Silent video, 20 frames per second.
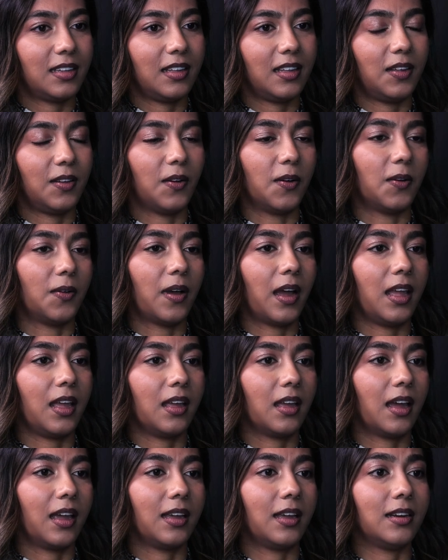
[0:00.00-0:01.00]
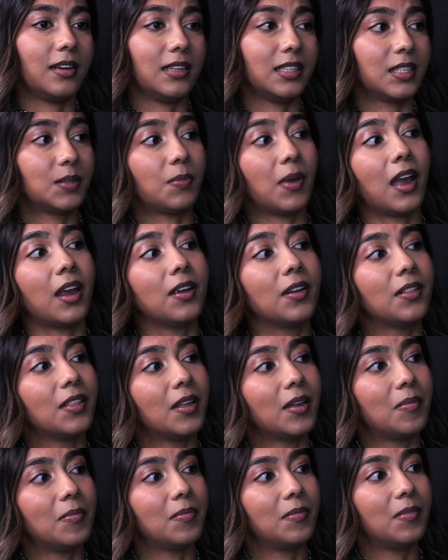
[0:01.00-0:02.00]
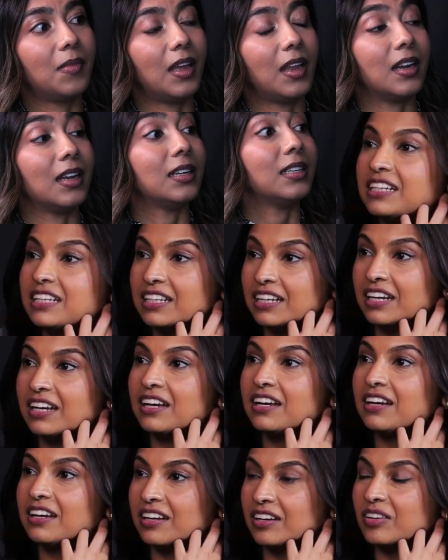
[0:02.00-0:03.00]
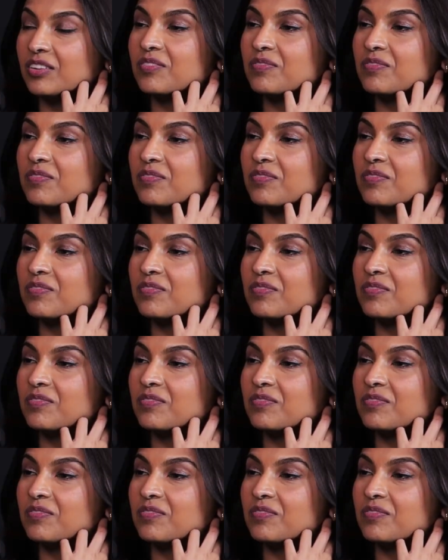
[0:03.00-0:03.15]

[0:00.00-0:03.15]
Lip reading: you know, I can inspire them in a different way,